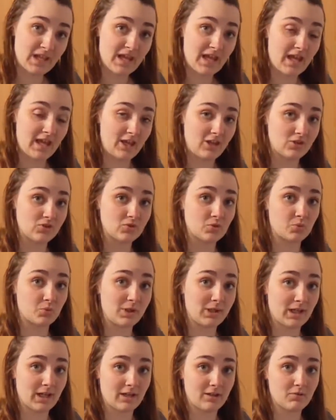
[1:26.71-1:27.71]
And when
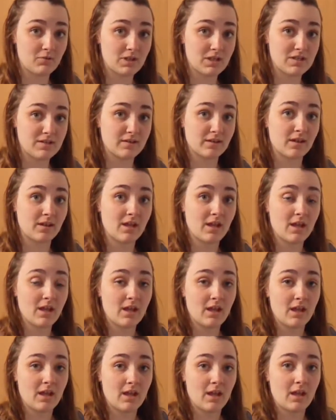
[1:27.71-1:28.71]
I was
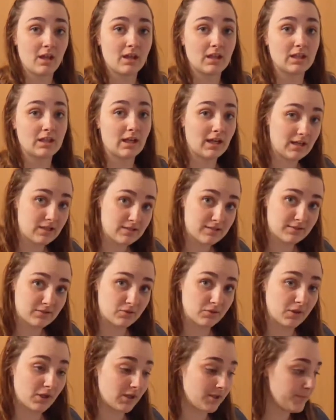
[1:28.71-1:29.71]
in high
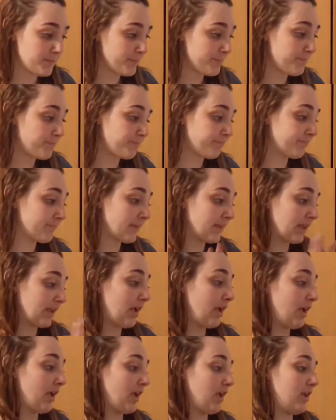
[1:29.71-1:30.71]
school,
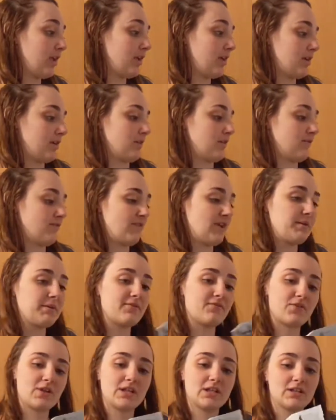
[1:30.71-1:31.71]
a
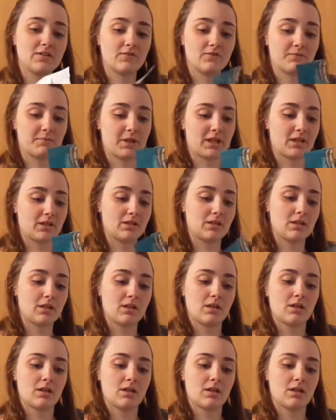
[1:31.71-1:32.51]
family friend of mine,